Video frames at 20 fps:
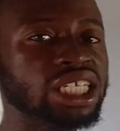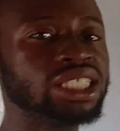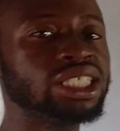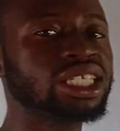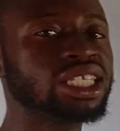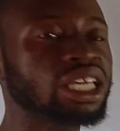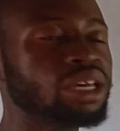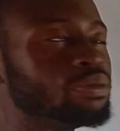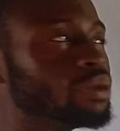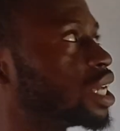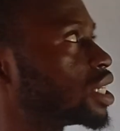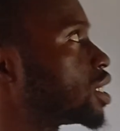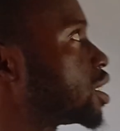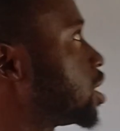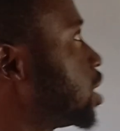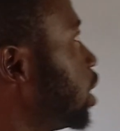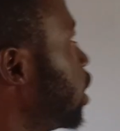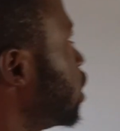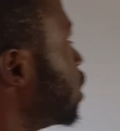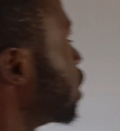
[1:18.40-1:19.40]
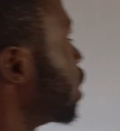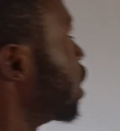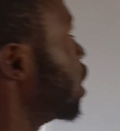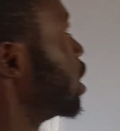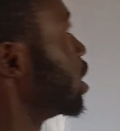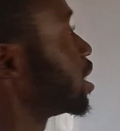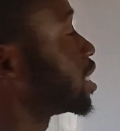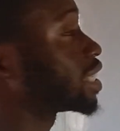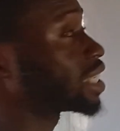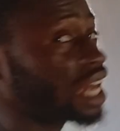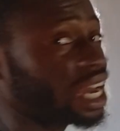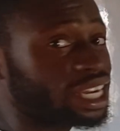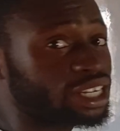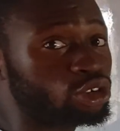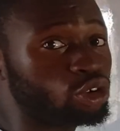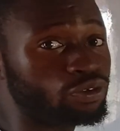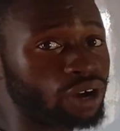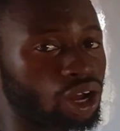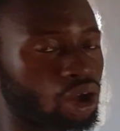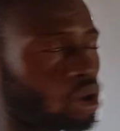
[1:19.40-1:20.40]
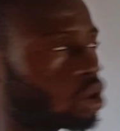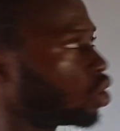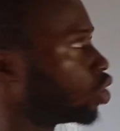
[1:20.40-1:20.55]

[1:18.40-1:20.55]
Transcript: is the same as saying sine over